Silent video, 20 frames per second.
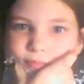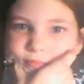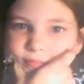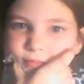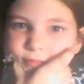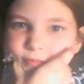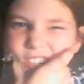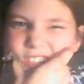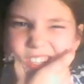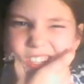
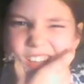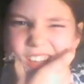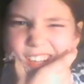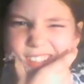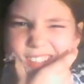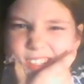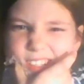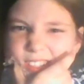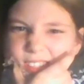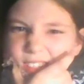wearing
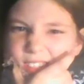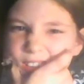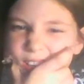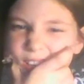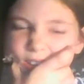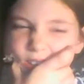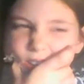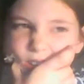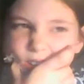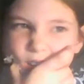glasses
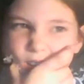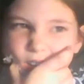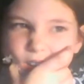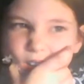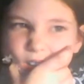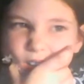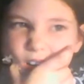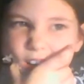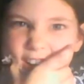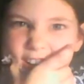and
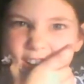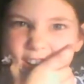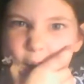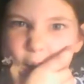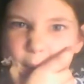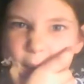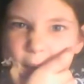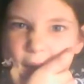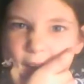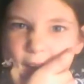a
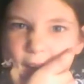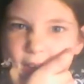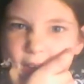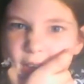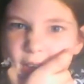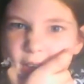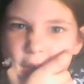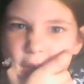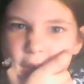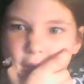top hat.
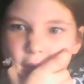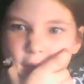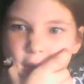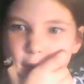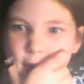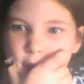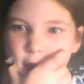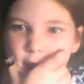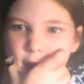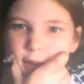
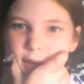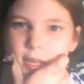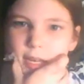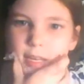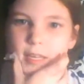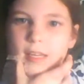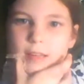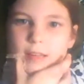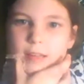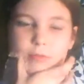
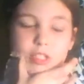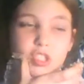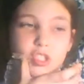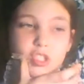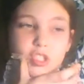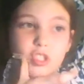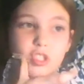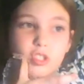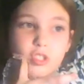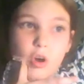And it was
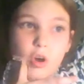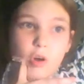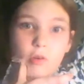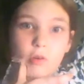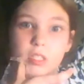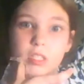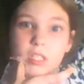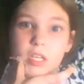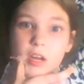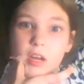so
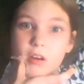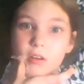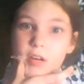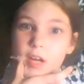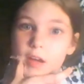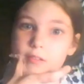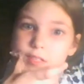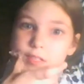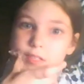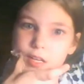scary.
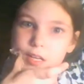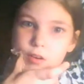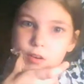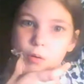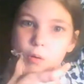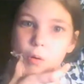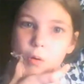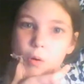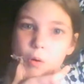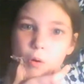I was like,
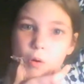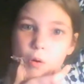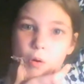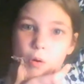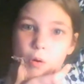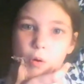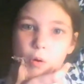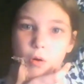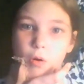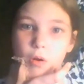
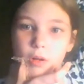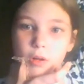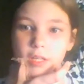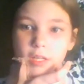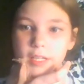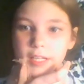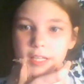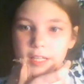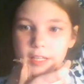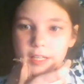
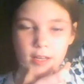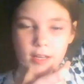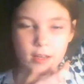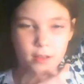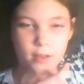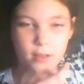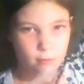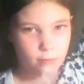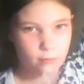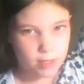holy.
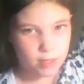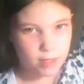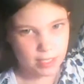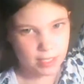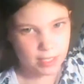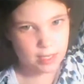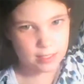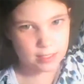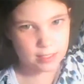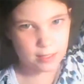Once
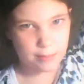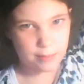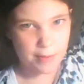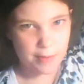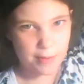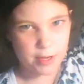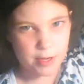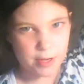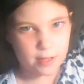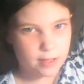again, I said the
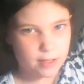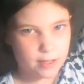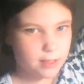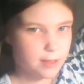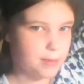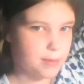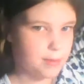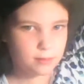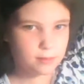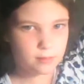bad word.
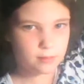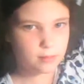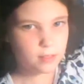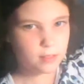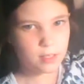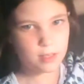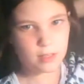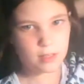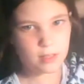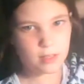I'm
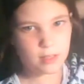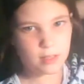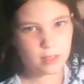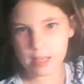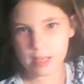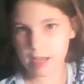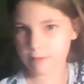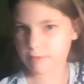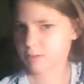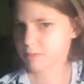
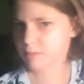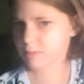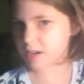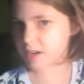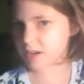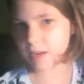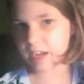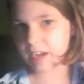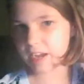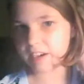going to put
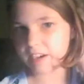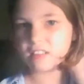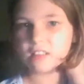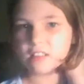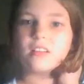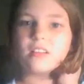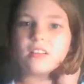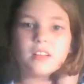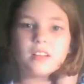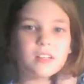up my hair,
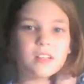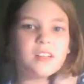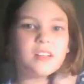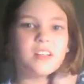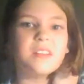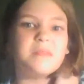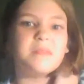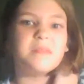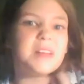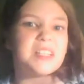
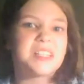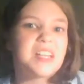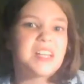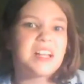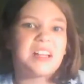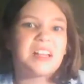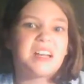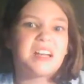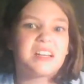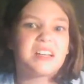but it's
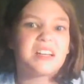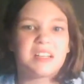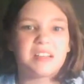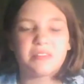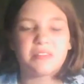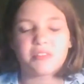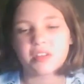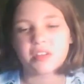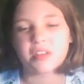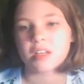not long
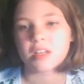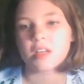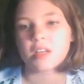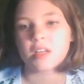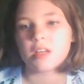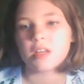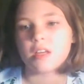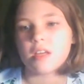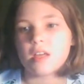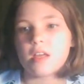enough.
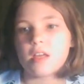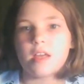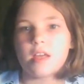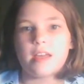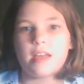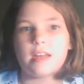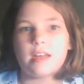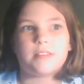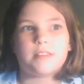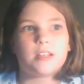
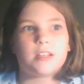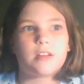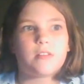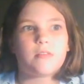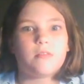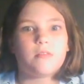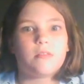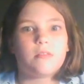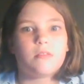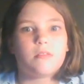And I was like,
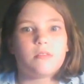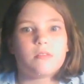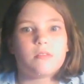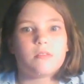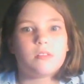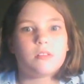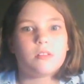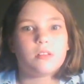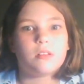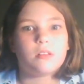
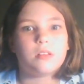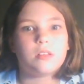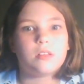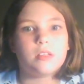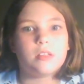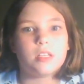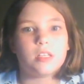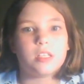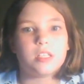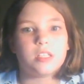
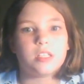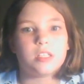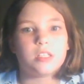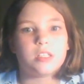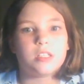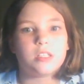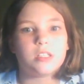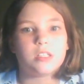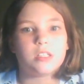holy shit.